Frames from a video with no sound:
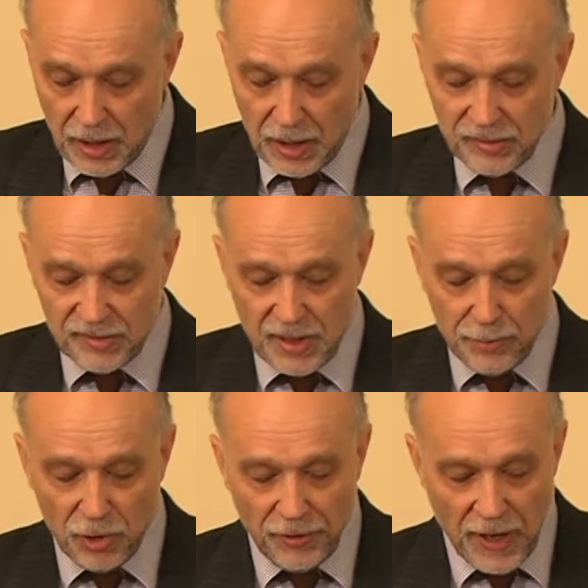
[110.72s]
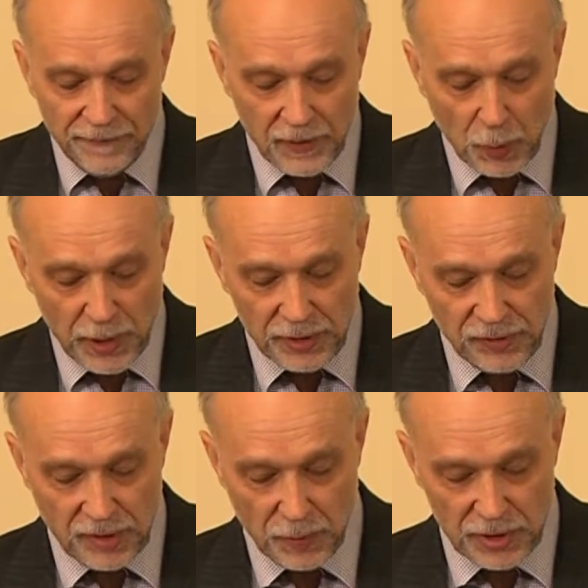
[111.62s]
It's demographic
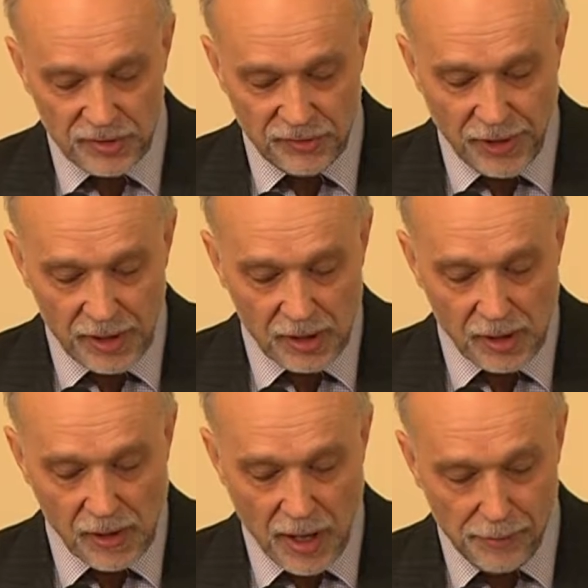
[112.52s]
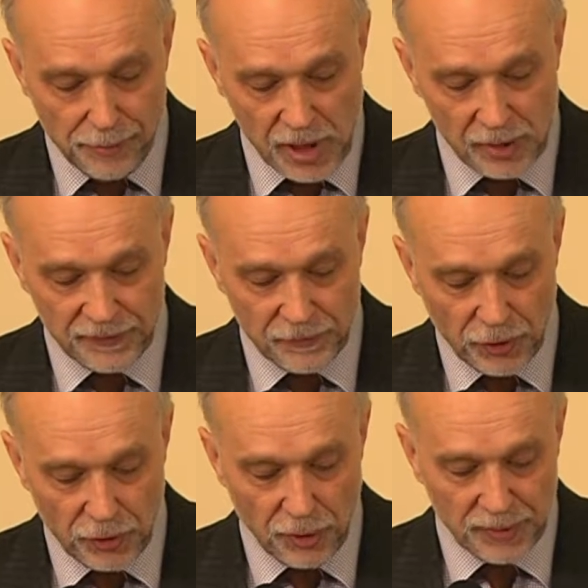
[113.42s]
winter which is ringing alarm bells
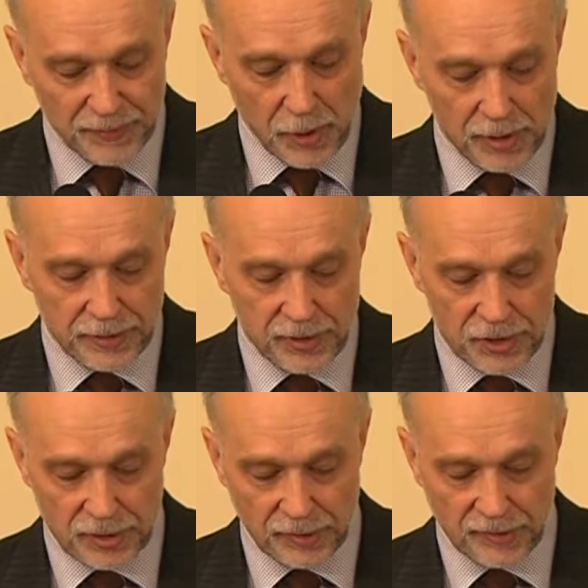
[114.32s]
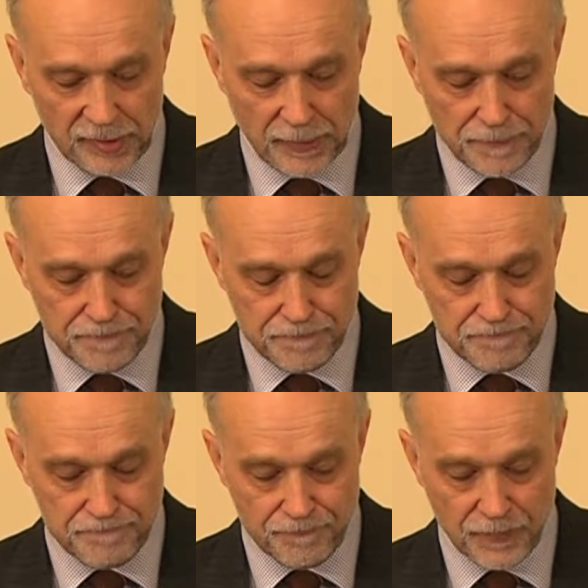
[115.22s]
for Europe's politicians
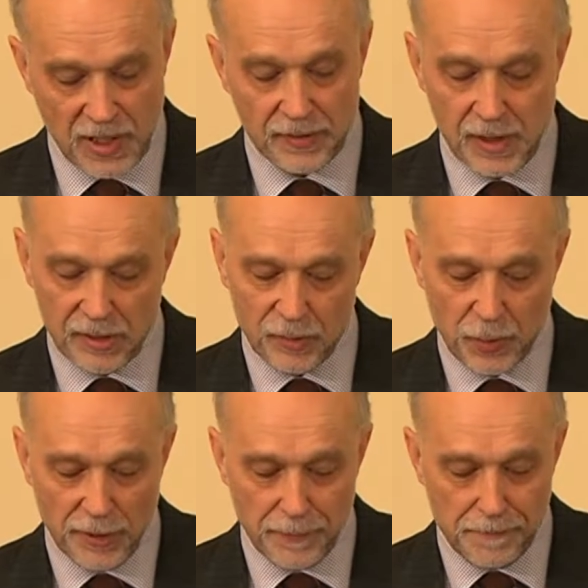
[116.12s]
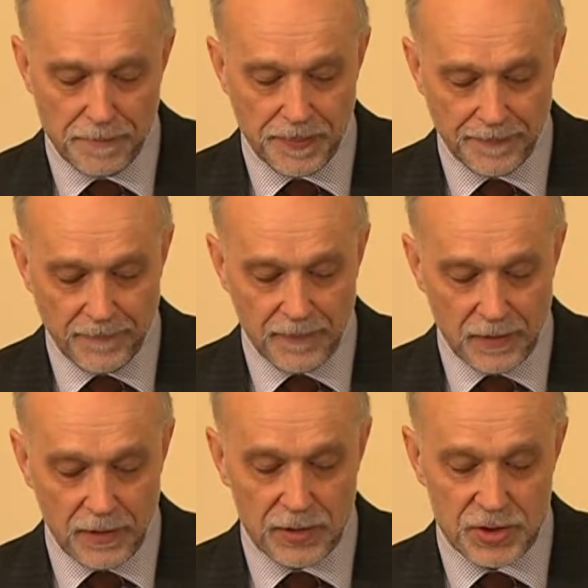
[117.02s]
and elsewhere.
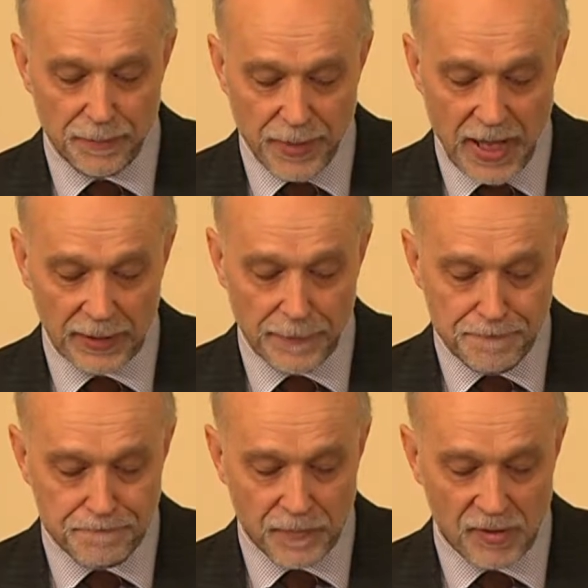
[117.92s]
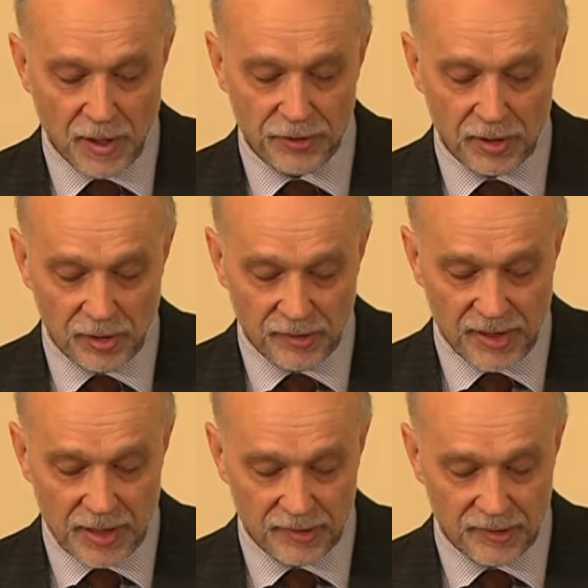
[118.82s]
In Japan, the article
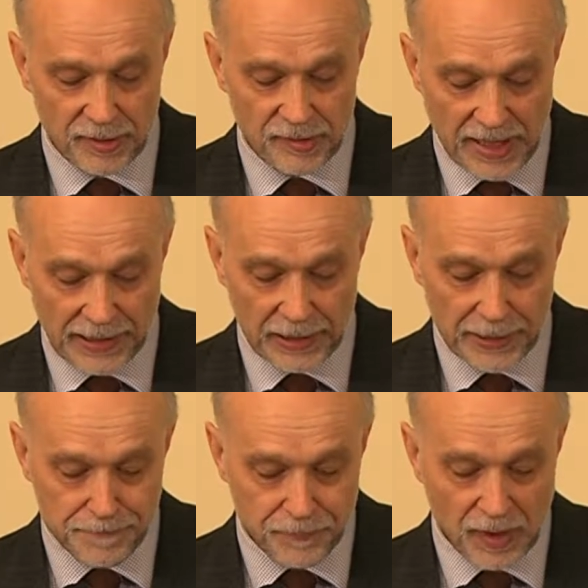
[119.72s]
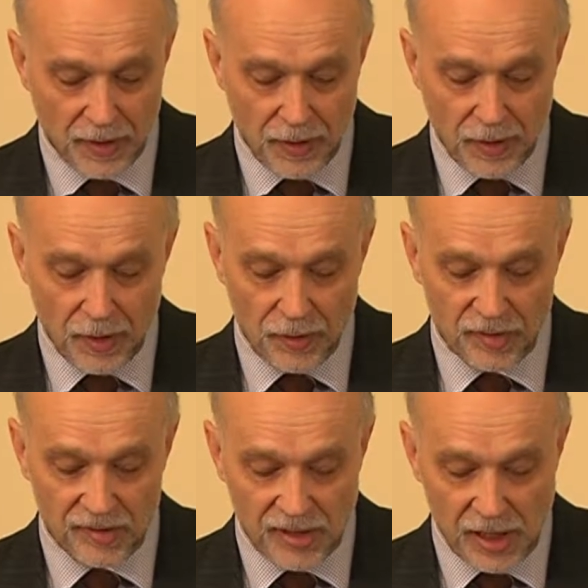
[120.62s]
says, sadly,
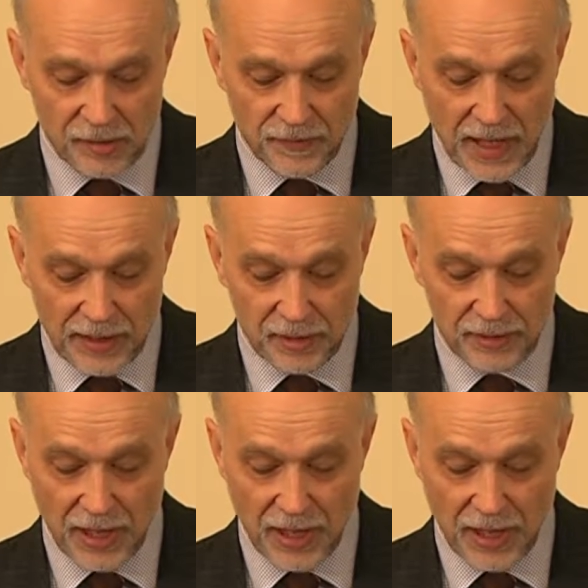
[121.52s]
the sales of adult